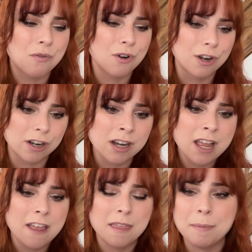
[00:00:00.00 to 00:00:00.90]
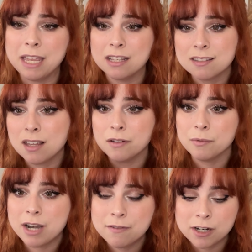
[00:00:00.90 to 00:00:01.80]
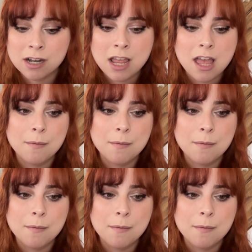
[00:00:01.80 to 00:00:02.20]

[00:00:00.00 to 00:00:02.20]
or the paint itself, whatever.